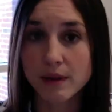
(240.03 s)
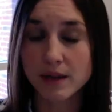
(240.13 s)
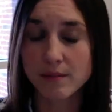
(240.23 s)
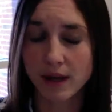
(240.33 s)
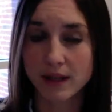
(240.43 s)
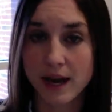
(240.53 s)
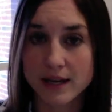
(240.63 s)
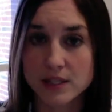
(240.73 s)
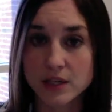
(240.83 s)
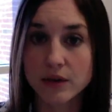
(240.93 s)
my
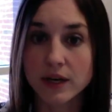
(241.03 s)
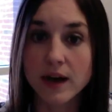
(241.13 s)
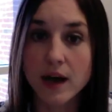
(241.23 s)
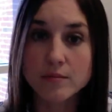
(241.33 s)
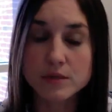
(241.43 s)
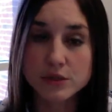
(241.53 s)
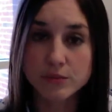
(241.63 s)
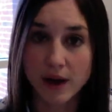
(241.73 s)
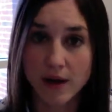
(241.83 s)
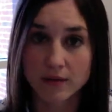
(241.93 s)
class, you could come to
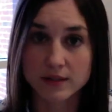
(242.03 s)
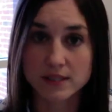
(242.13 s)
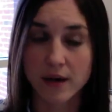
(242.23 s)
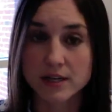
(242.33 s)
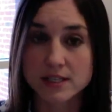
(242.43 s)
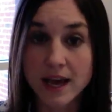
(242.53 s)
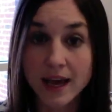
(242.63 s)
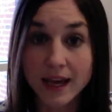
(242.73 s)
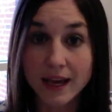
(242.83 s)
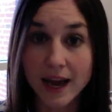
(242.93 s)
my office hours
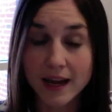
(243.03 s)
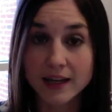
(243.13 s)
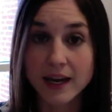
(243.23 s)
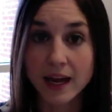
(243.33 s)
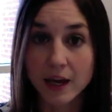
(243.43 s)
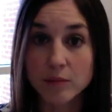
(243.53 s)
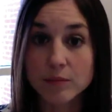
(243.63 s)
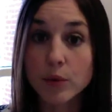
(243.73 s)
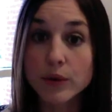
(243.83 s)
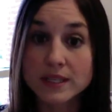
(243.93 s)
and I could help
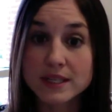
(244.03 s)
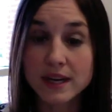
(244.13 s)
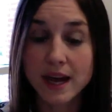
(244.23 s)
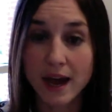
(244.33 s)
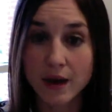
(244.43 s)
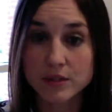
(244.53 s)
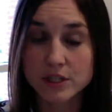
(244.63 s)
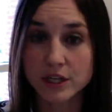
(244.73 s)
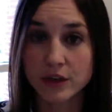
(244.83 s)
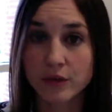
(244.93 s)
point out
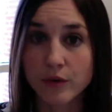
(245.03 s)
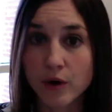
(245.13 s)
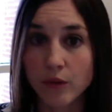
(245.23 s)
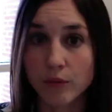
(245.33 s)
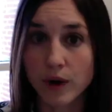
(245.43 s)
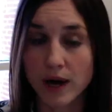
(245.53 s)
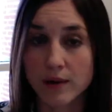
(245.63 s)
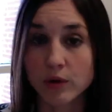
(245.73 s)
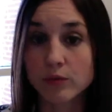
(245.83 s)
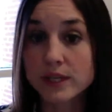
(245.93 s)
to you
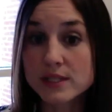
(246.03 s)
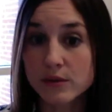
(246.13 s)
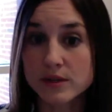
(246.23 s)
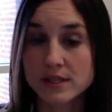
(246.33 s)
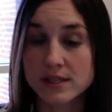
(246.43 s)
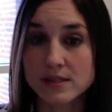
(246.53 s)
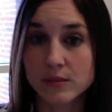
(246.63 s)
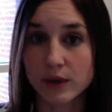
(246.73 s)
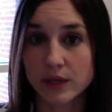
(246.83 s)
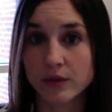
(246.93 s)
resources
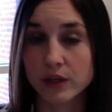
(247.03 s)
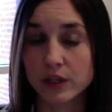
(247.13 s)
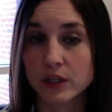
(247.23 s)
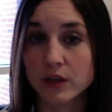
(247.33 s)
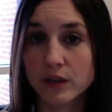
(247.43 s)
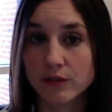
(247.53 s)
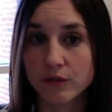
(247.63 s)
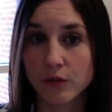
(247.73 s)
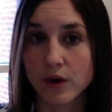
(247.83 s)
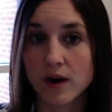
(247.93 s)
where you could look
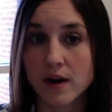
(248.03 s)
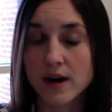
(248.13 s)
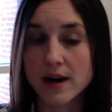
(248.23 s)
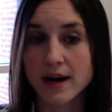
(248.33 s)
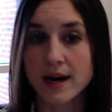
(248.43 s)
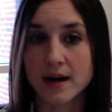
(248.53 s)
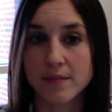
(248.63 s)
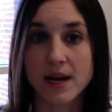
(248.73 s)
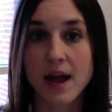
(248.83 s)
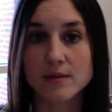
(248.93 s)
for
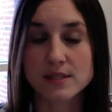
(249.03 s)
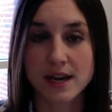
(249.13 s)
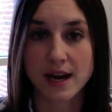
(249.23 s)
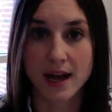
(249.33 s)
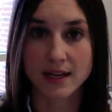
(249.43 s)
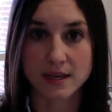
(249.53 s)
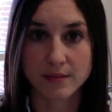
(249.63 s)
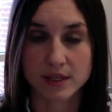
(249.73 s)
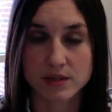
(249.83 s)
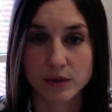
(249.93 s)
an outside
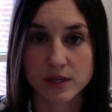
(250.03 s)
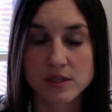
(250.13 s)
academic source.